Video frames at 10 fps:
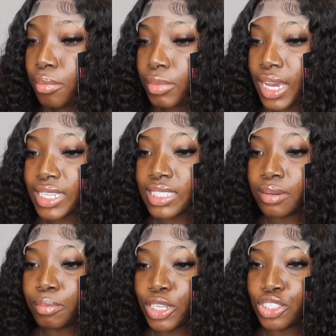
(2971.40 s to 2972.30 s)
like I
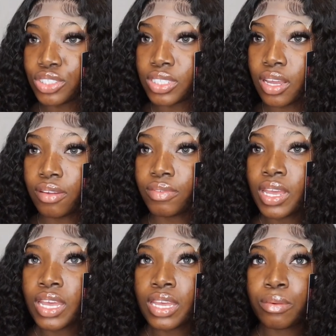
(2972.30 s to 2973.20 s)
said, pictures of
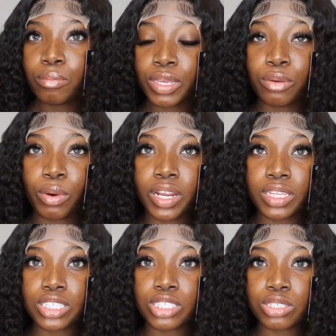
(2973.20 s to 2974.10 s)
me
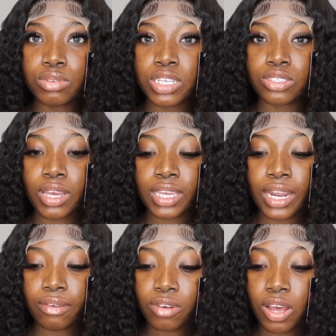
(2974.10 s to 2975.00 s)
wearing this unit so I can
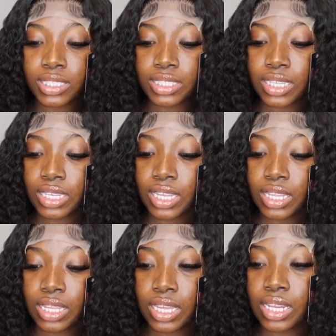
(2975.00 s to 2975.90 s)
have content,
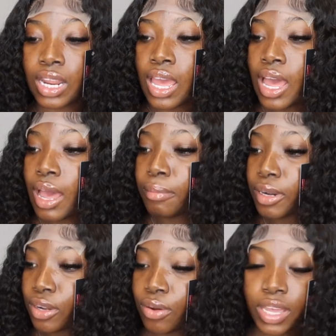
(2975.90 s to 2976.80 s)
and then I'm
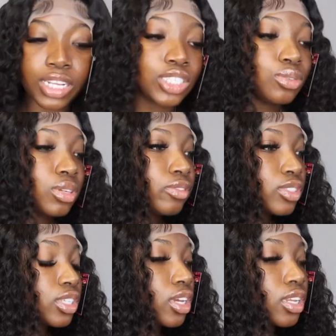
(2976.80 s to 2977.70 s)
gonna go ahead and do it
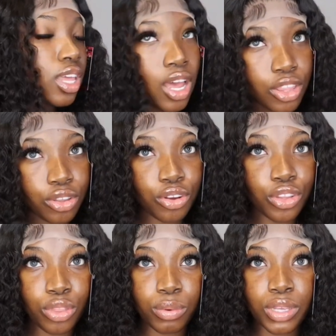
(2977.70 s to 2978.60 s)
to the other 3